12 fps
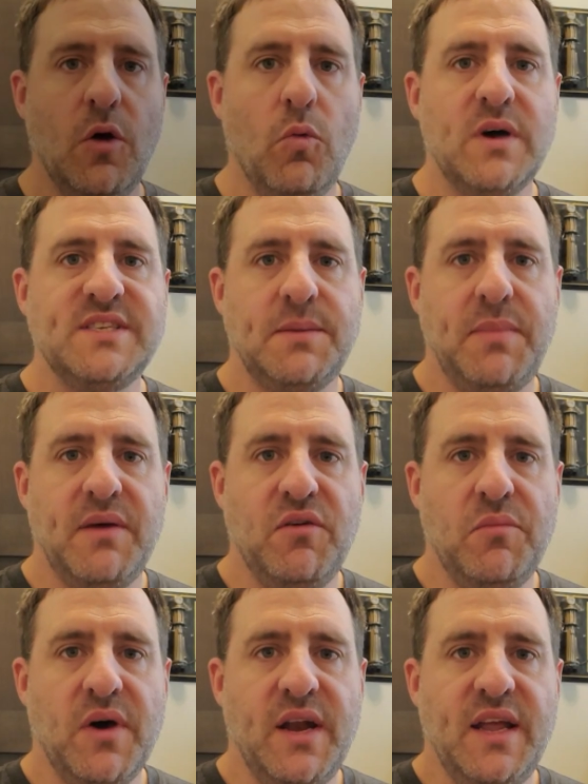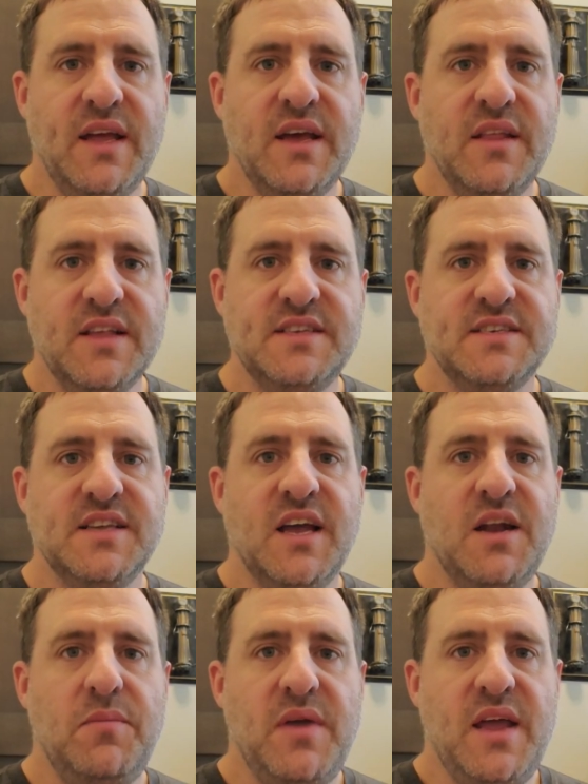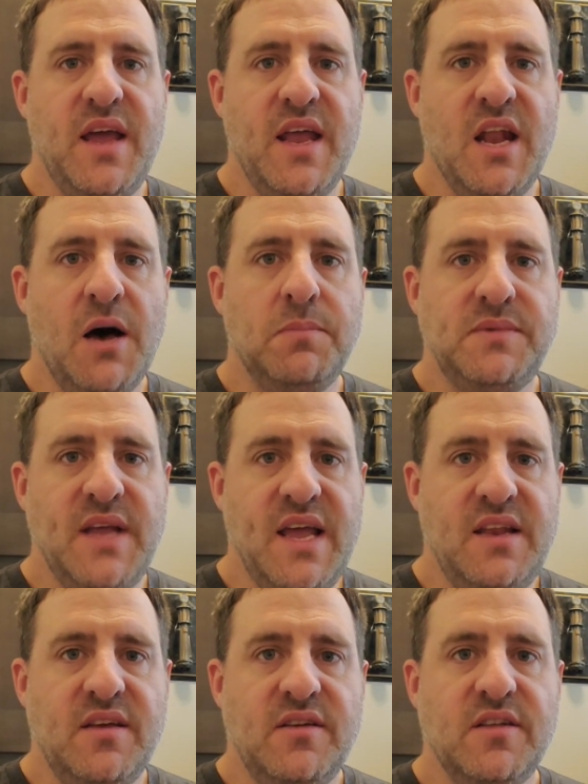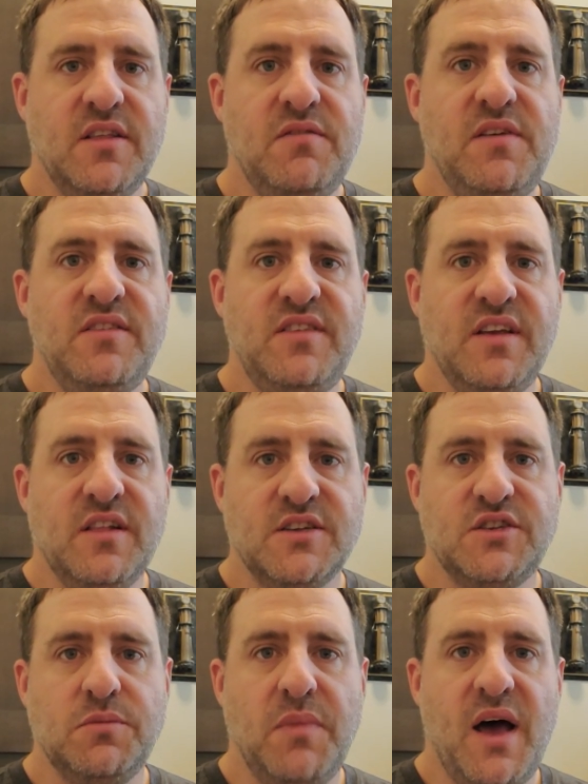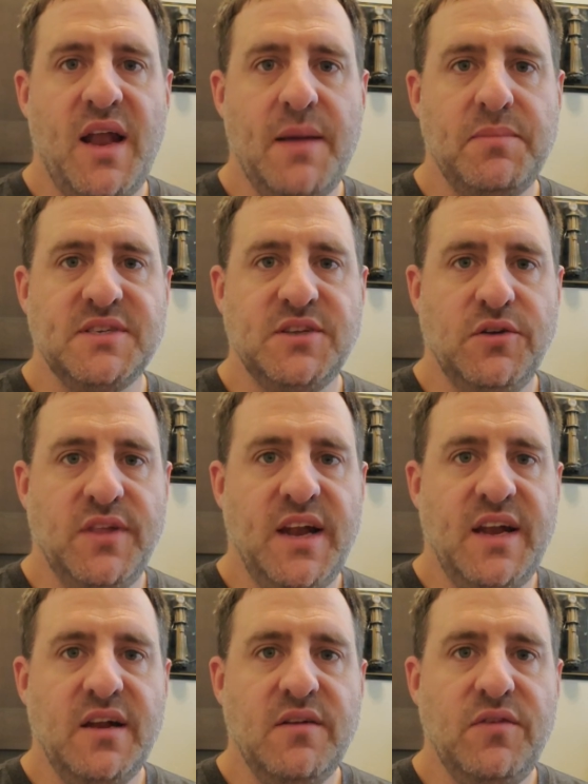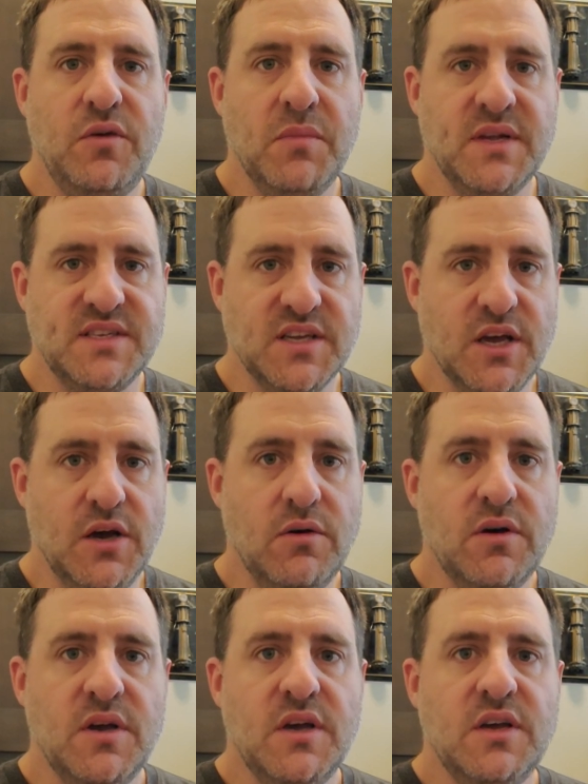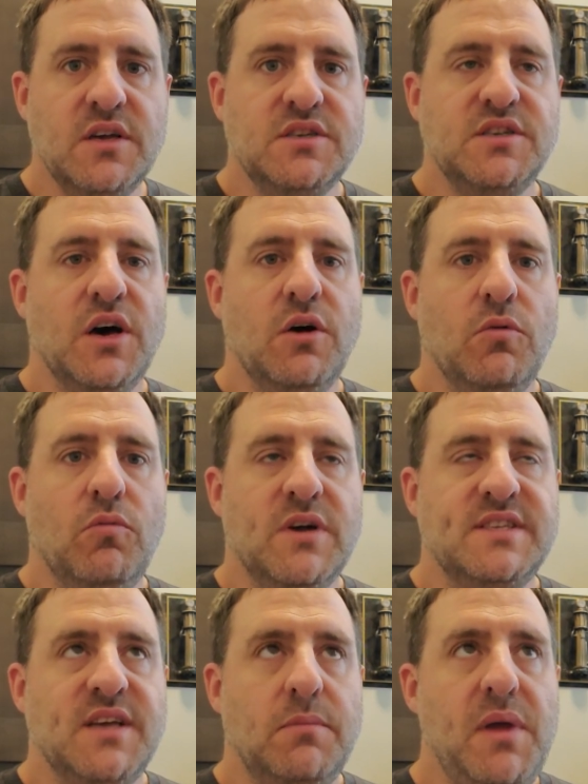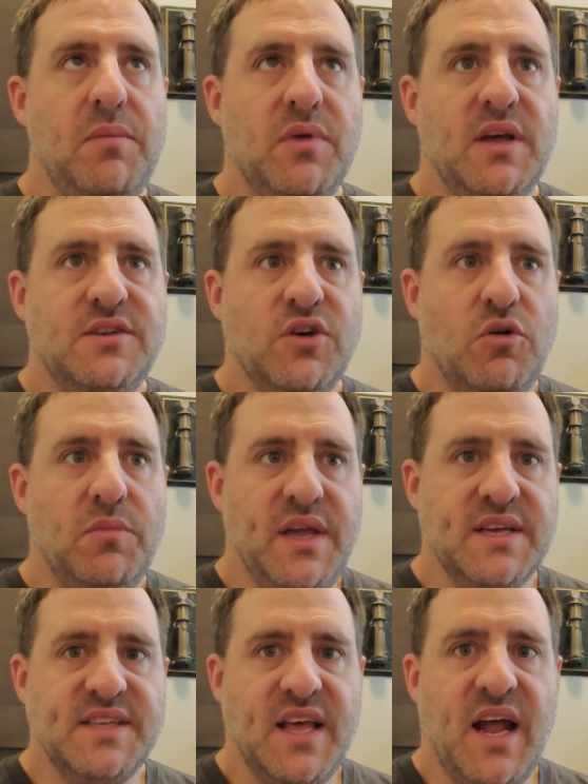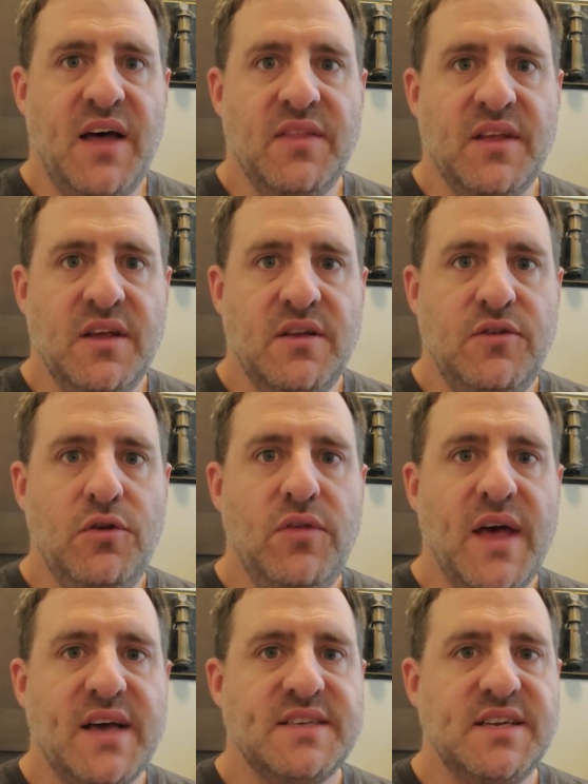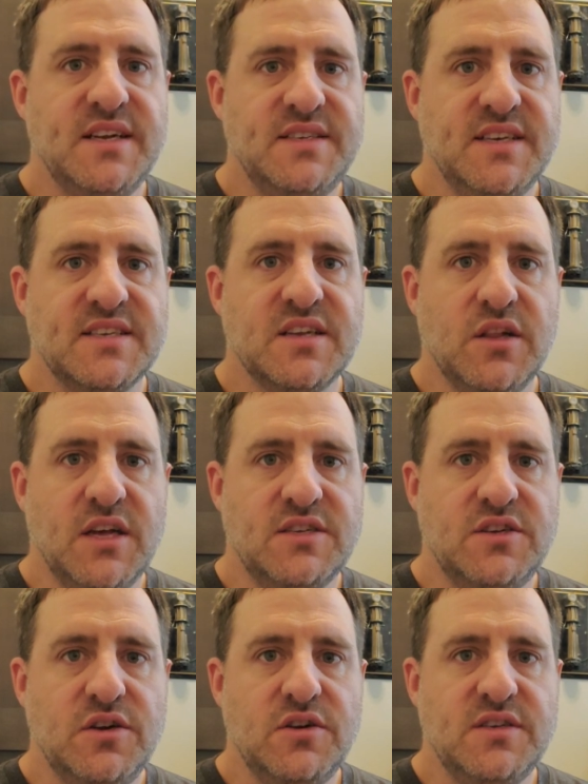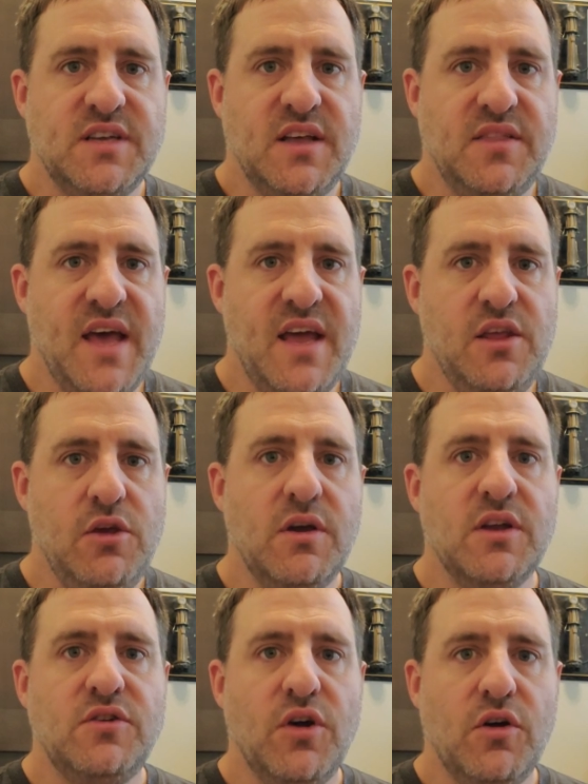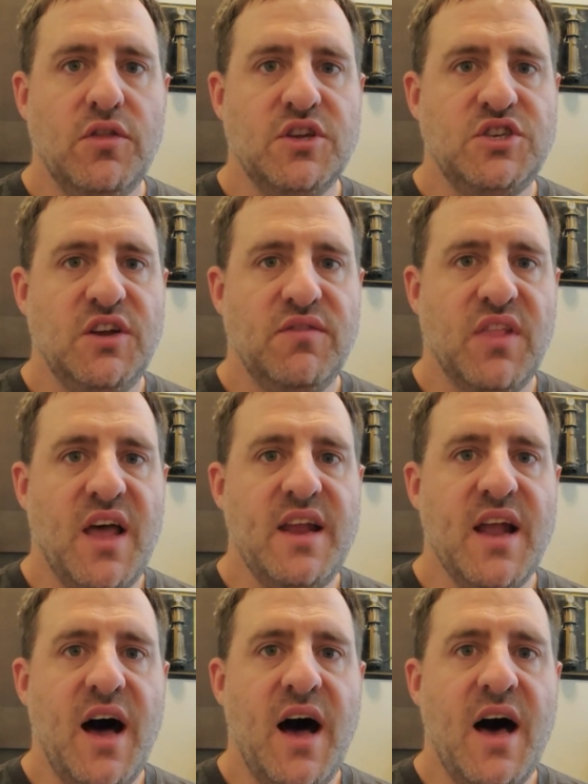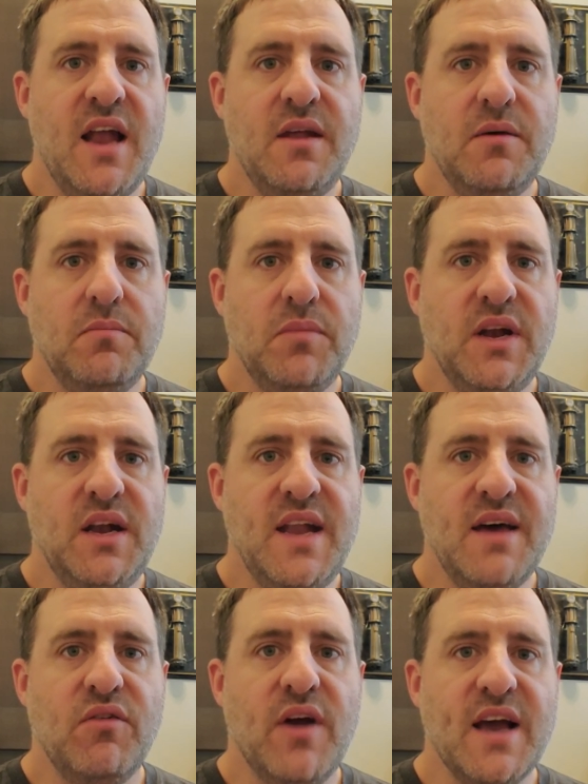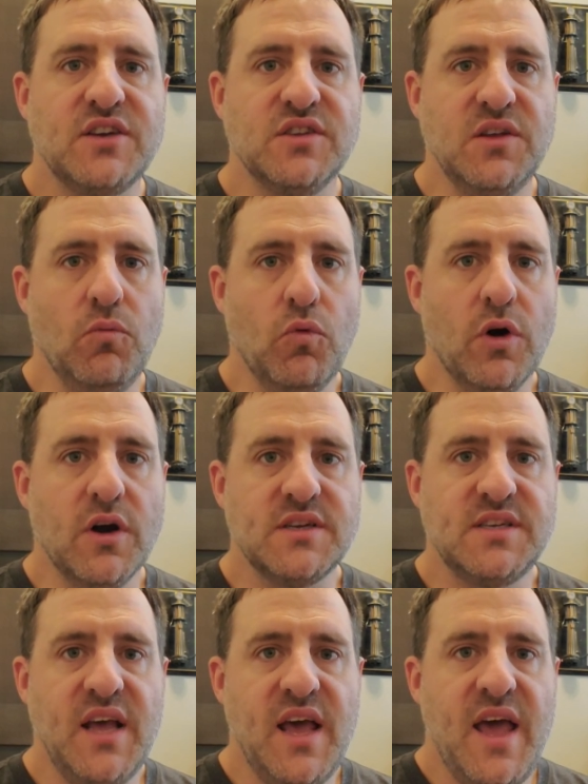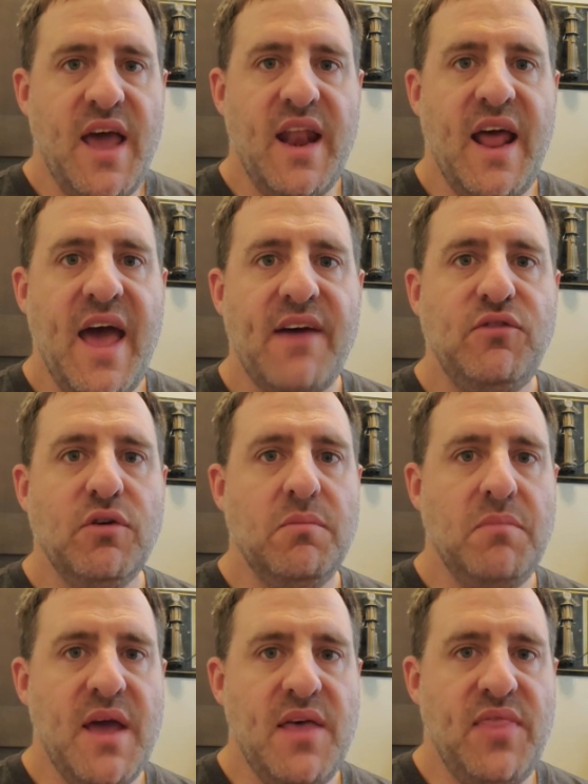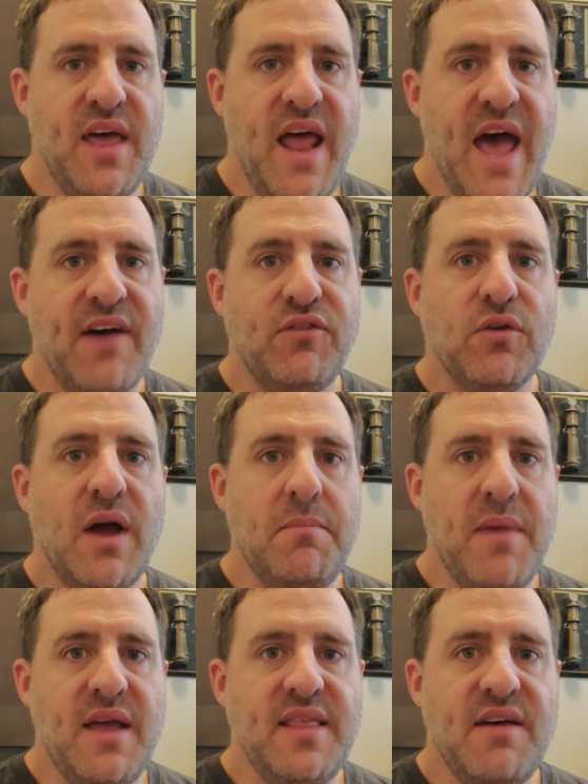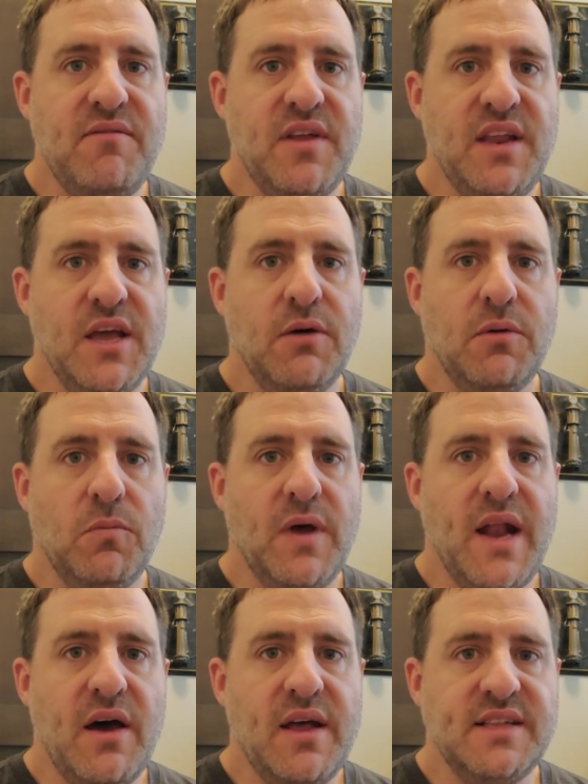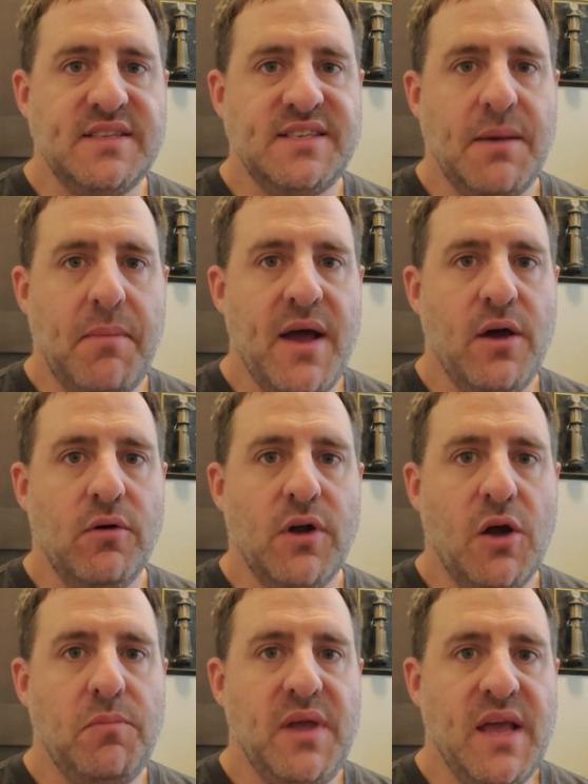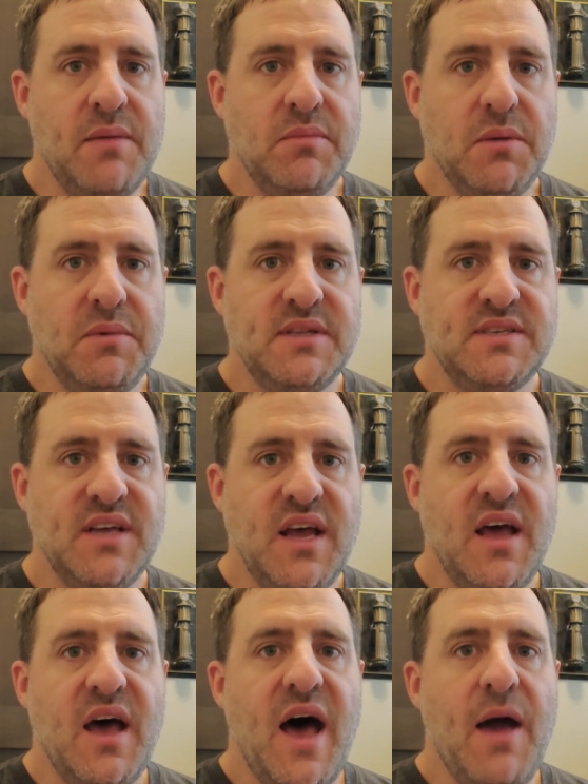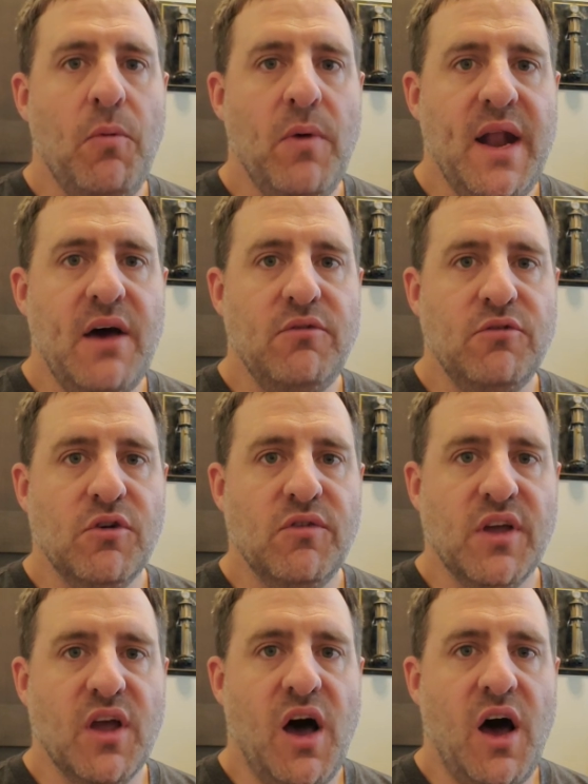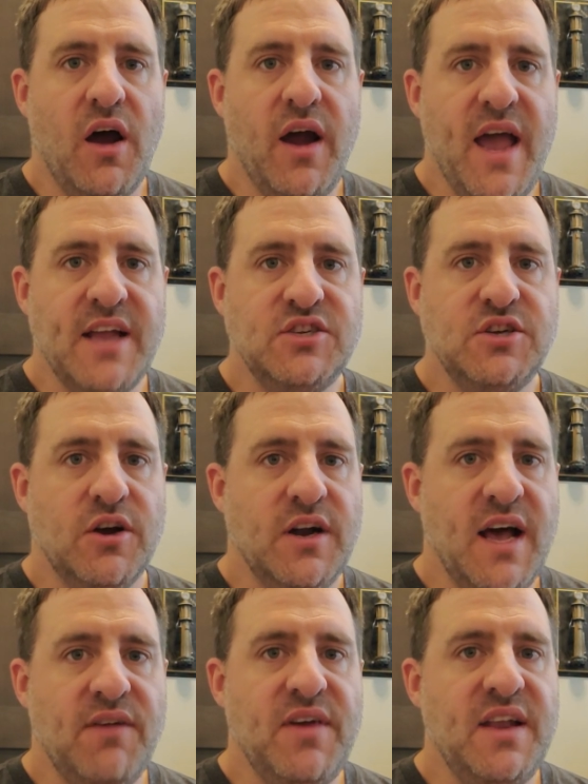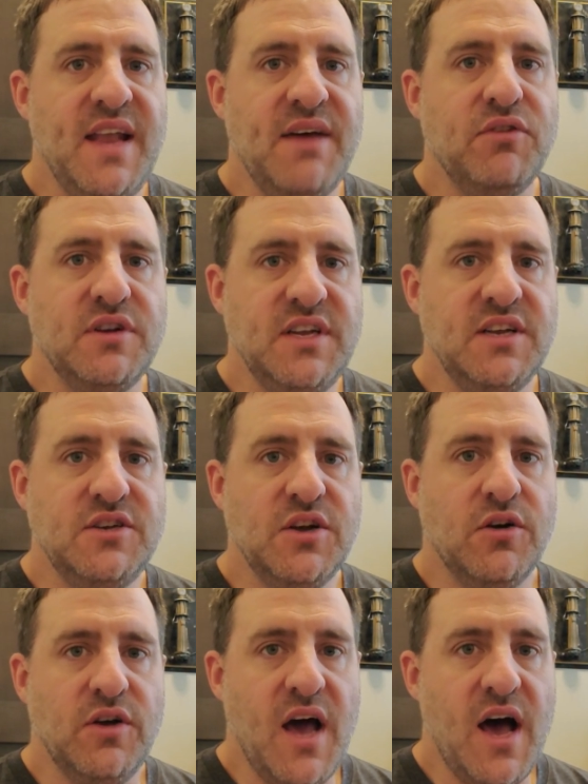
What's up, everybody? This is going to be an update to the VZClusterMod episode that I did a few months ago. So what some people had told me is that on the 2006 clusters that you can turn the shift light on, but it never actually works. And I have to admit that after I made that video and went out and set my own RPM limits, I went out and drove the car, and sure enough, it never did turn